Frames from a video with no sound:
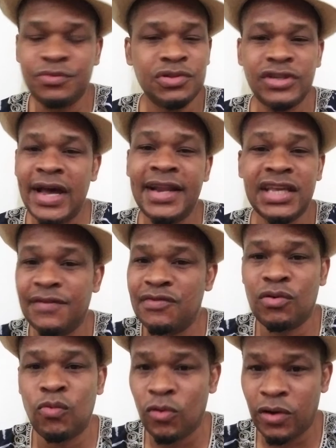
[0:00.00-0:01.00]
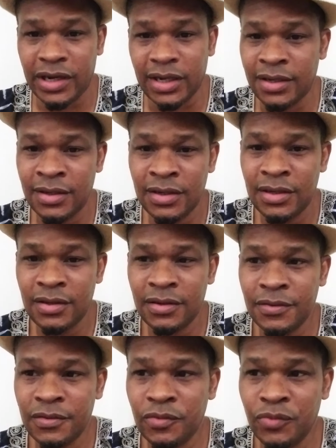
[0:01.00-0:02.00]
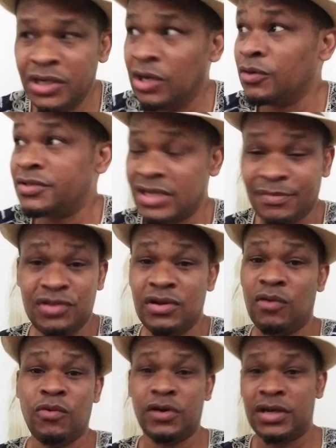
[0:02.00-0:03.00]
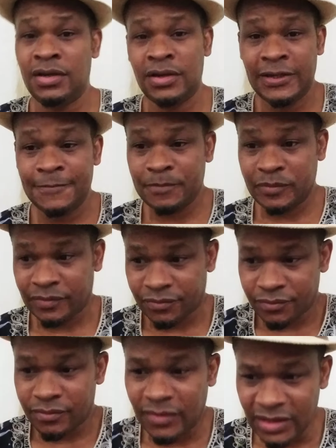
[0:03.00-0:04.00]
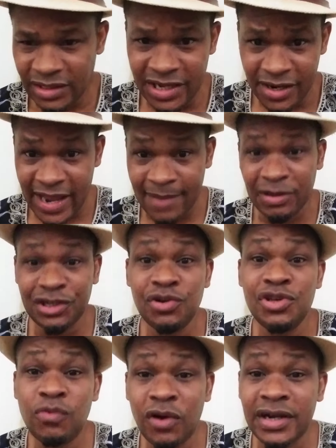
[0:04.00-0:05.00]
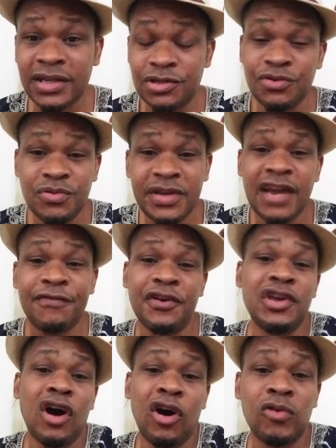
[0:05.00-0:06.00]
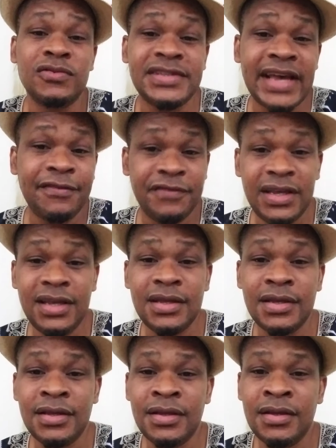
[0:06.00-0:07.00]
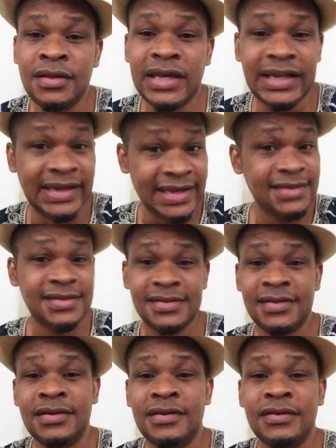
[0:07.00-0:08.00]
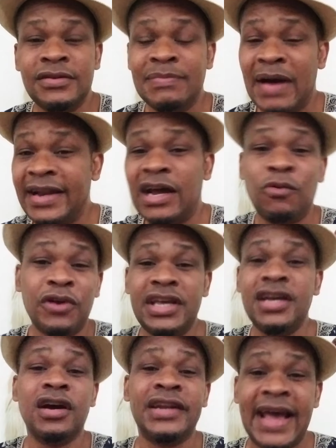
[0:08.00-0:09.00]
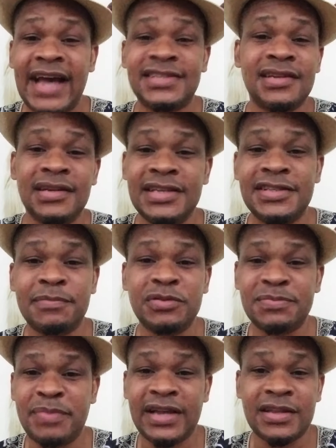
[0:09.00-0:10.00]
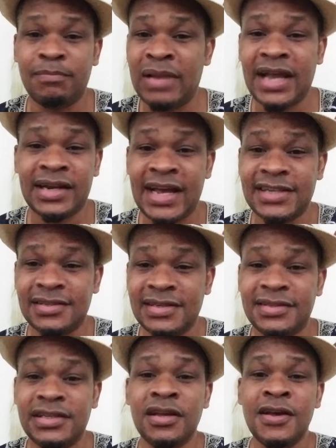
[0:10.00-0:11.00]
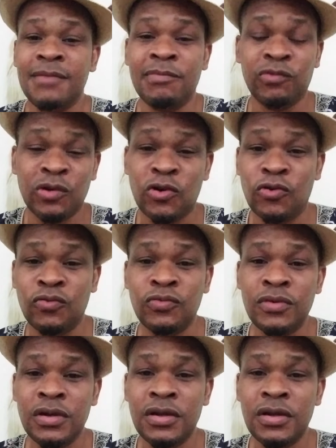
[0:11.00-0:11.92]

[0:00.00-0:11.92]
trying to give you a warning. We know some of you don't want to hear that, but do you care for your own safety? At least. You might not want to hear a nationalistic perspective, black nationalistic, maroon.